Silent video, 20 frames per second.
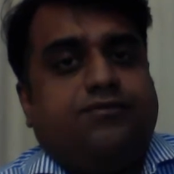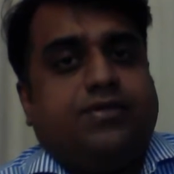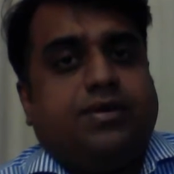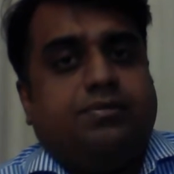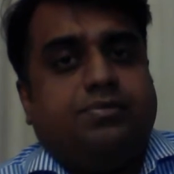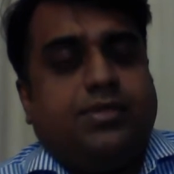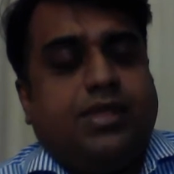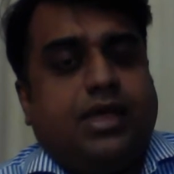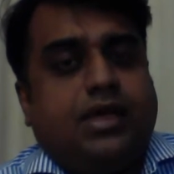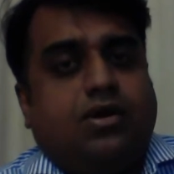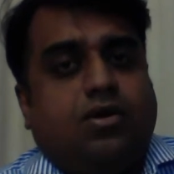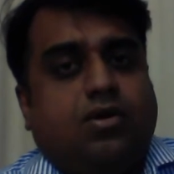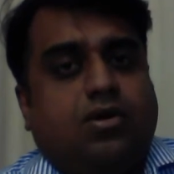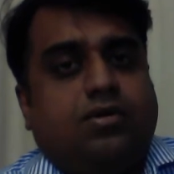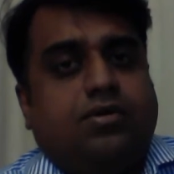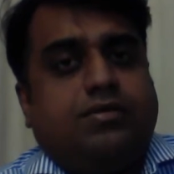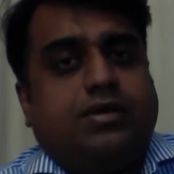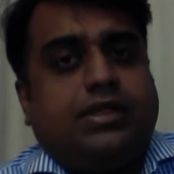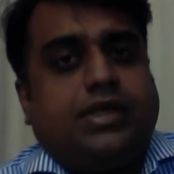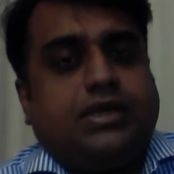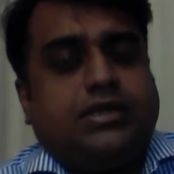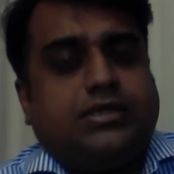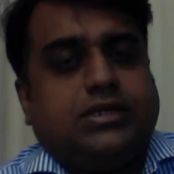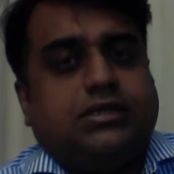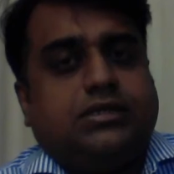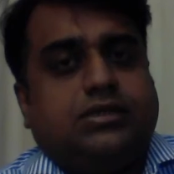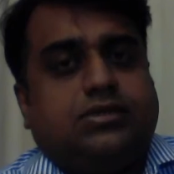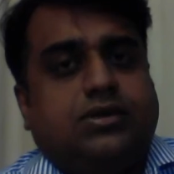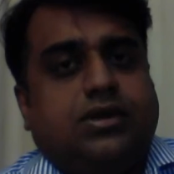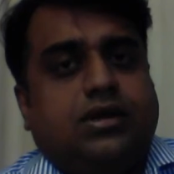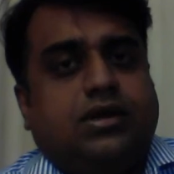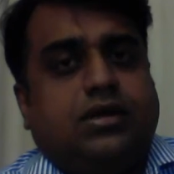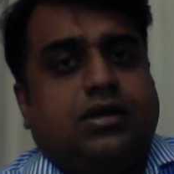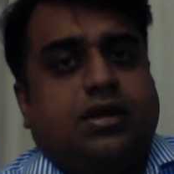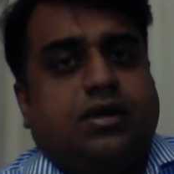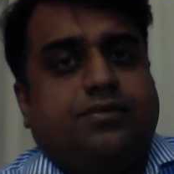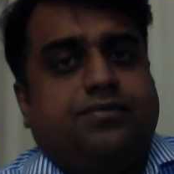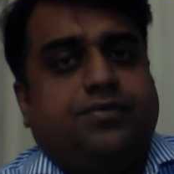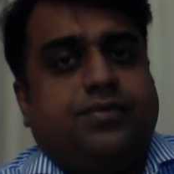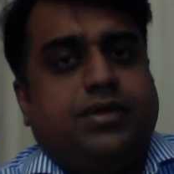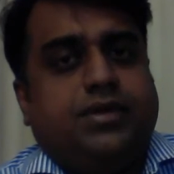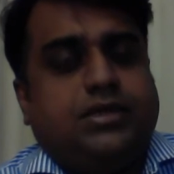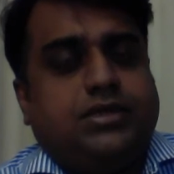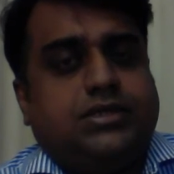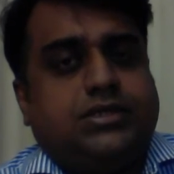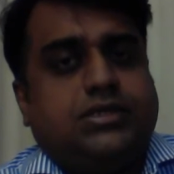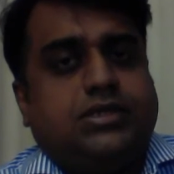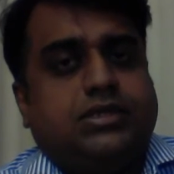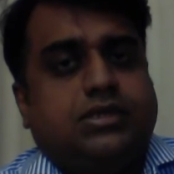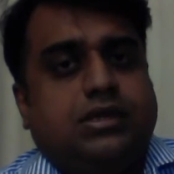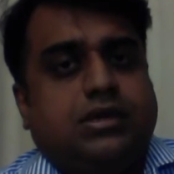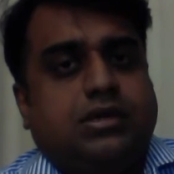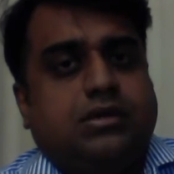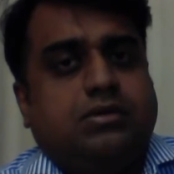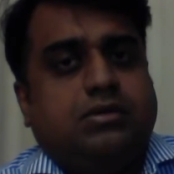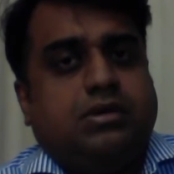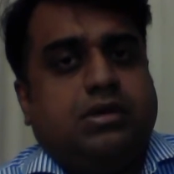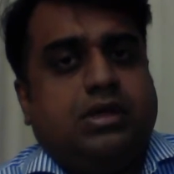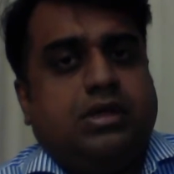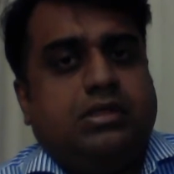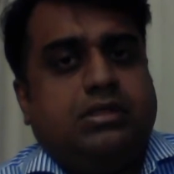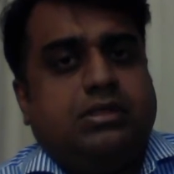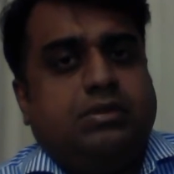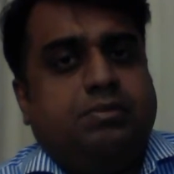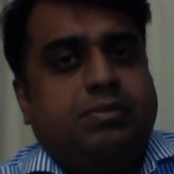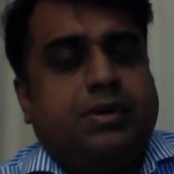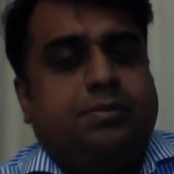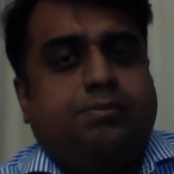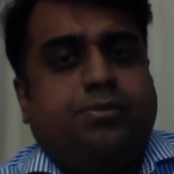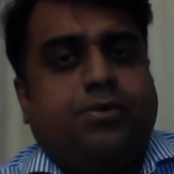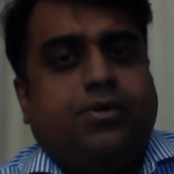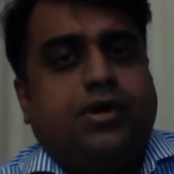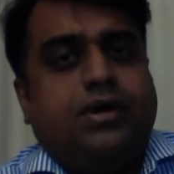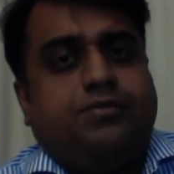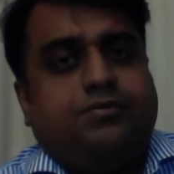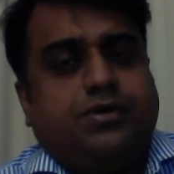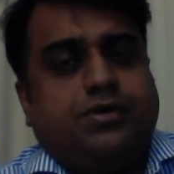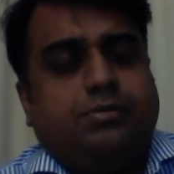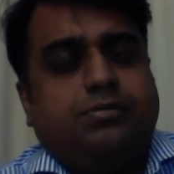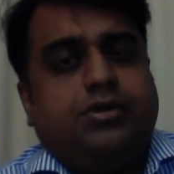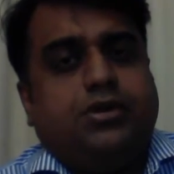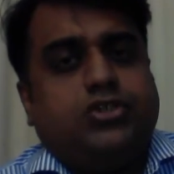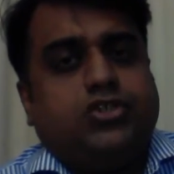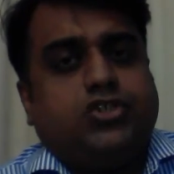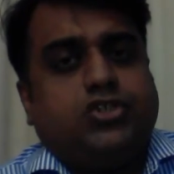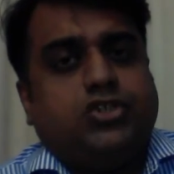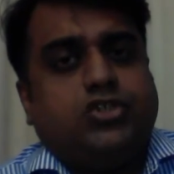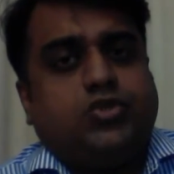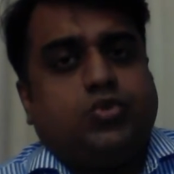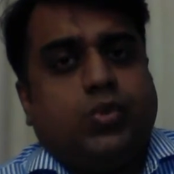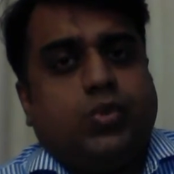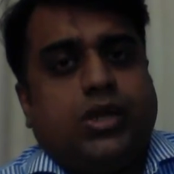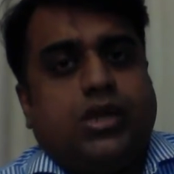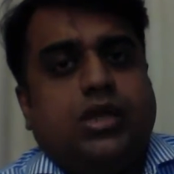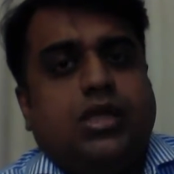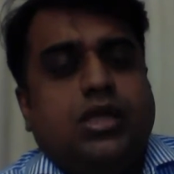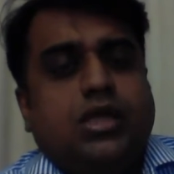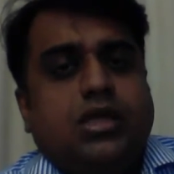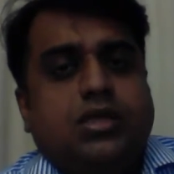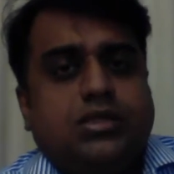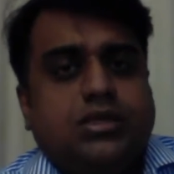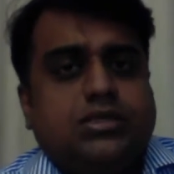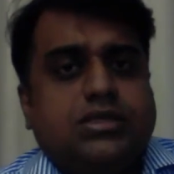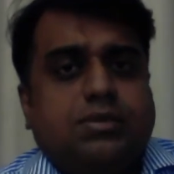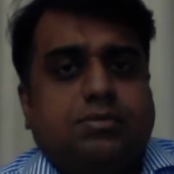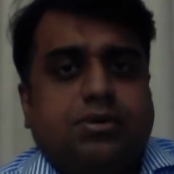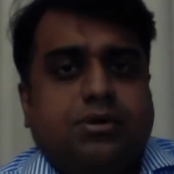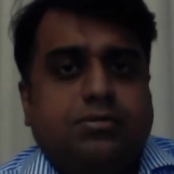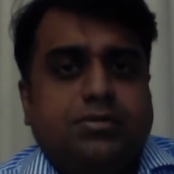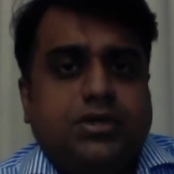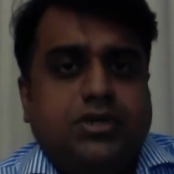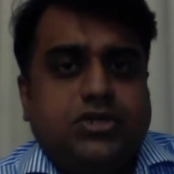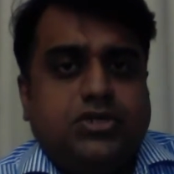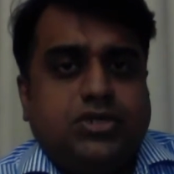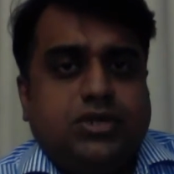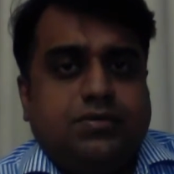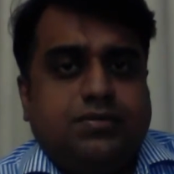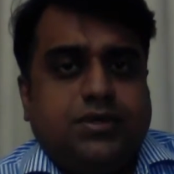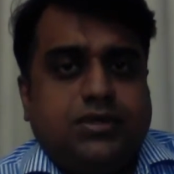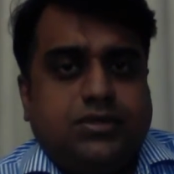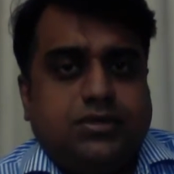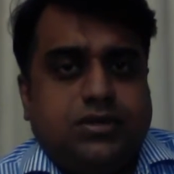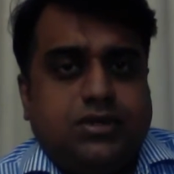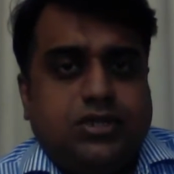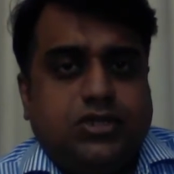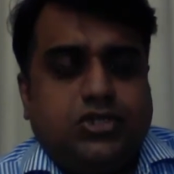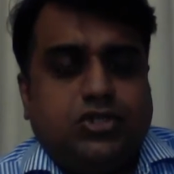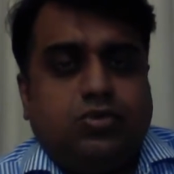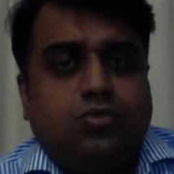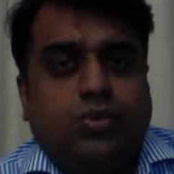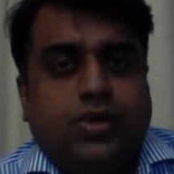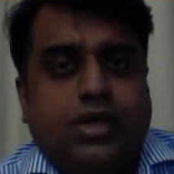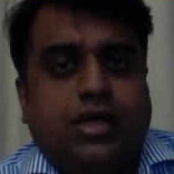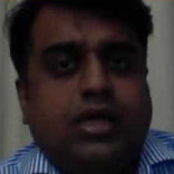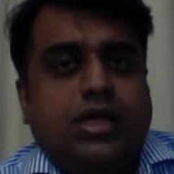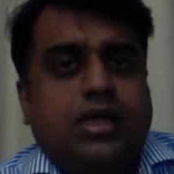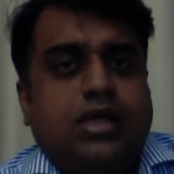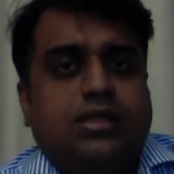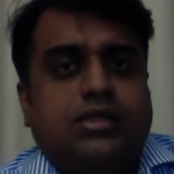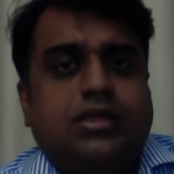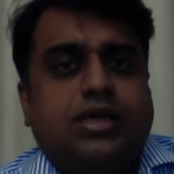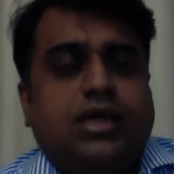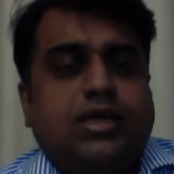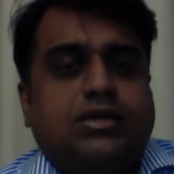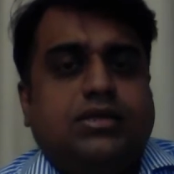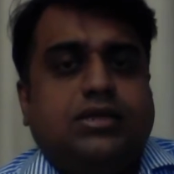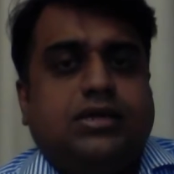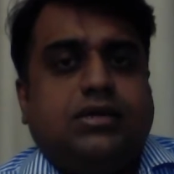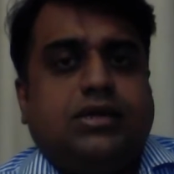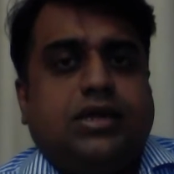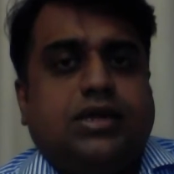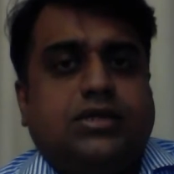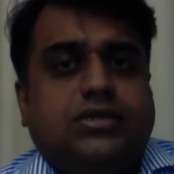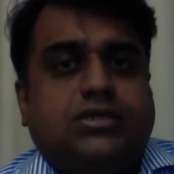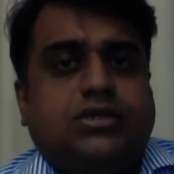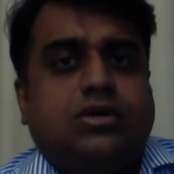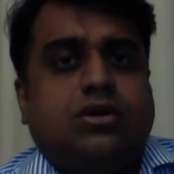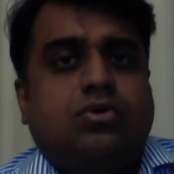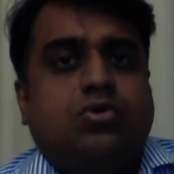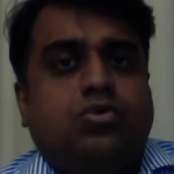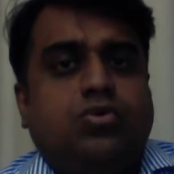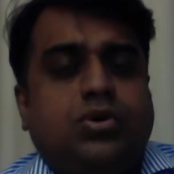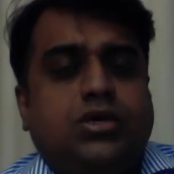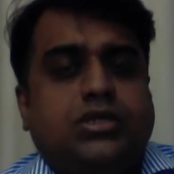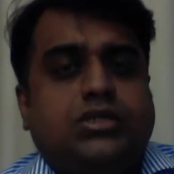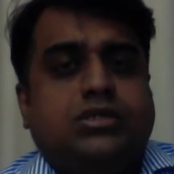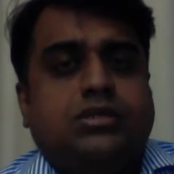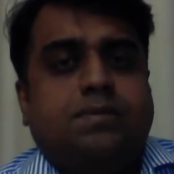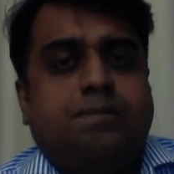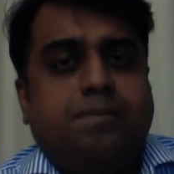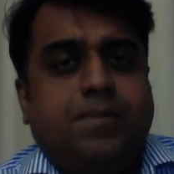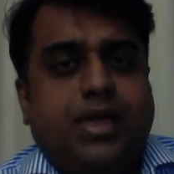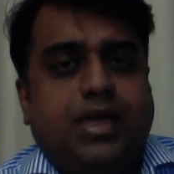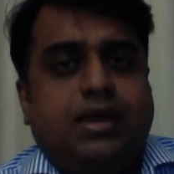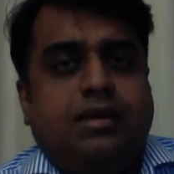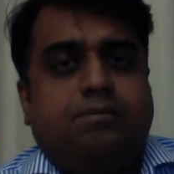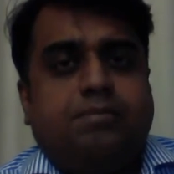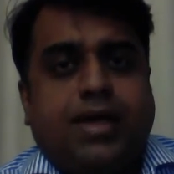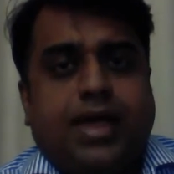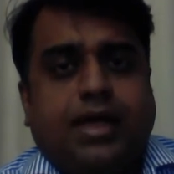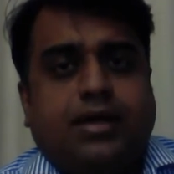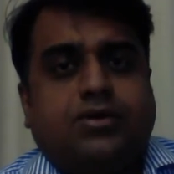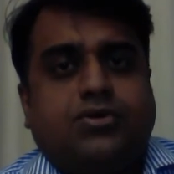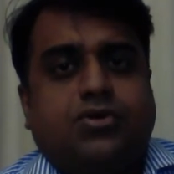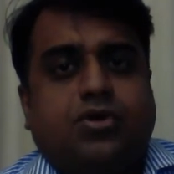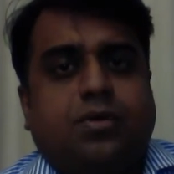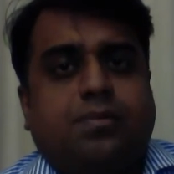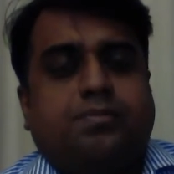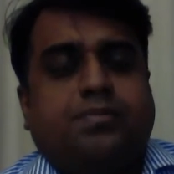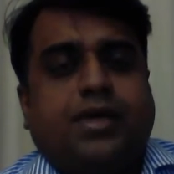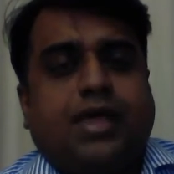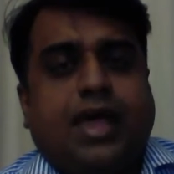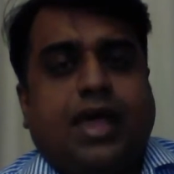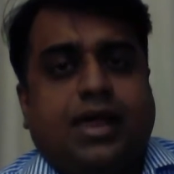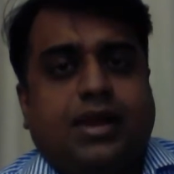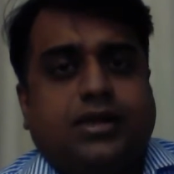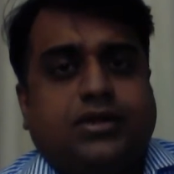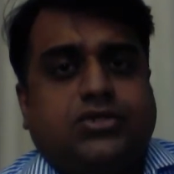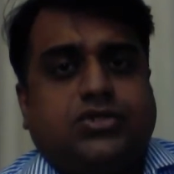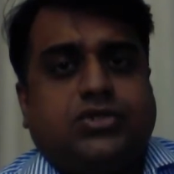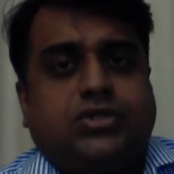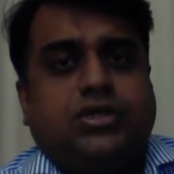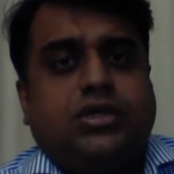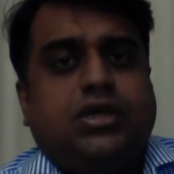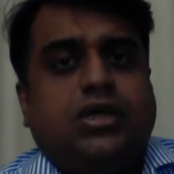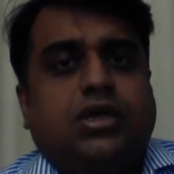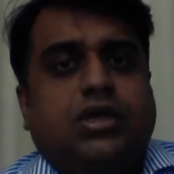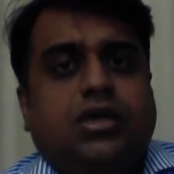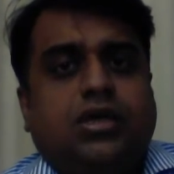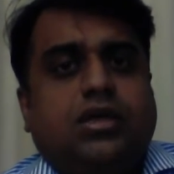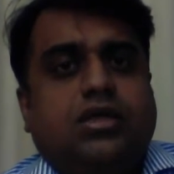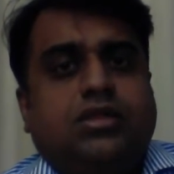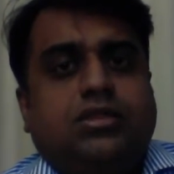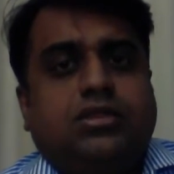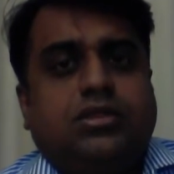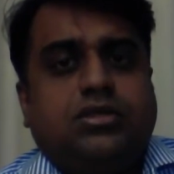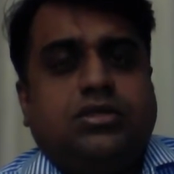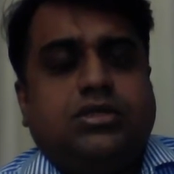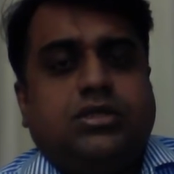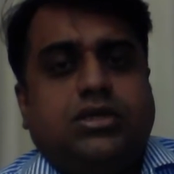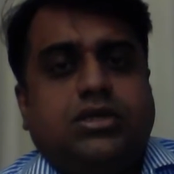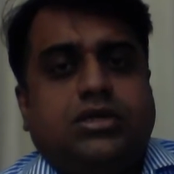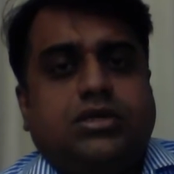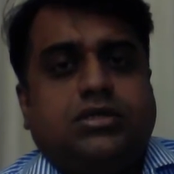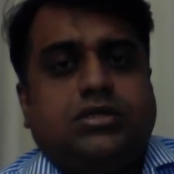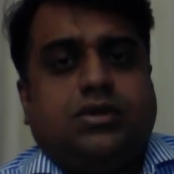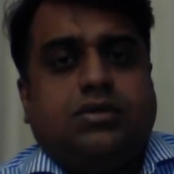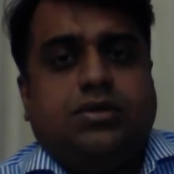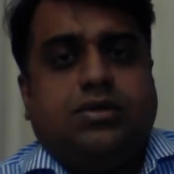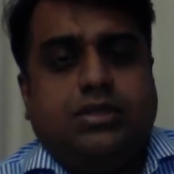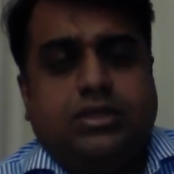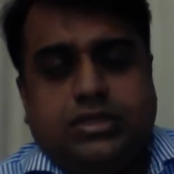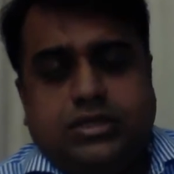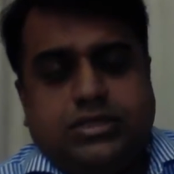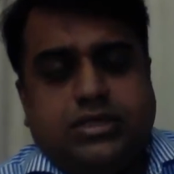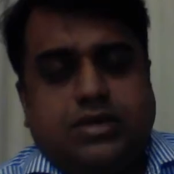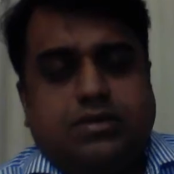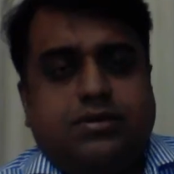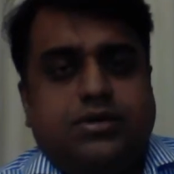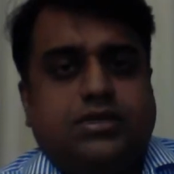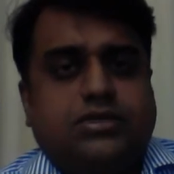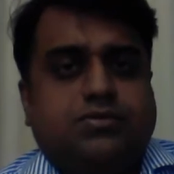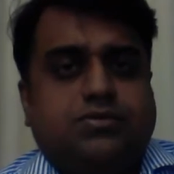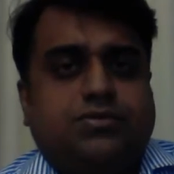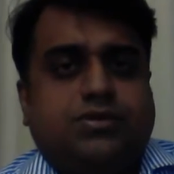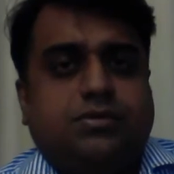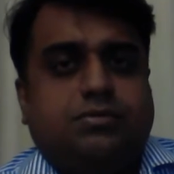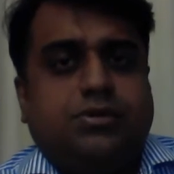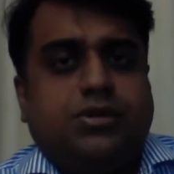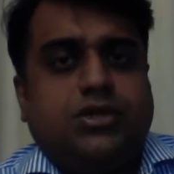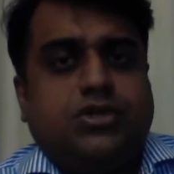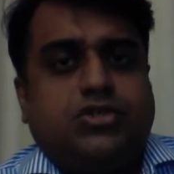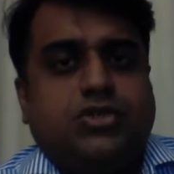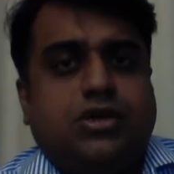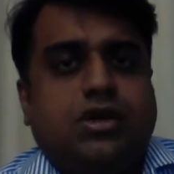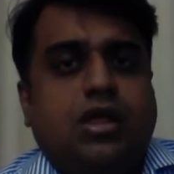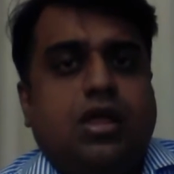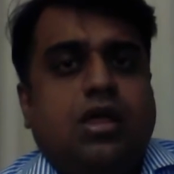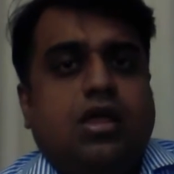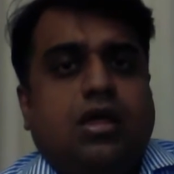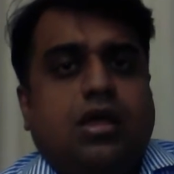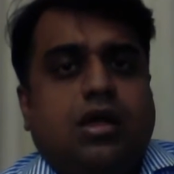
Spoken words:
from there on, that is at the 3.5 years, the midpoint of tribulation is when this abomination of desolation, where the Antichrist, who is the main backdrop character in this years in these 7 years of tribulation,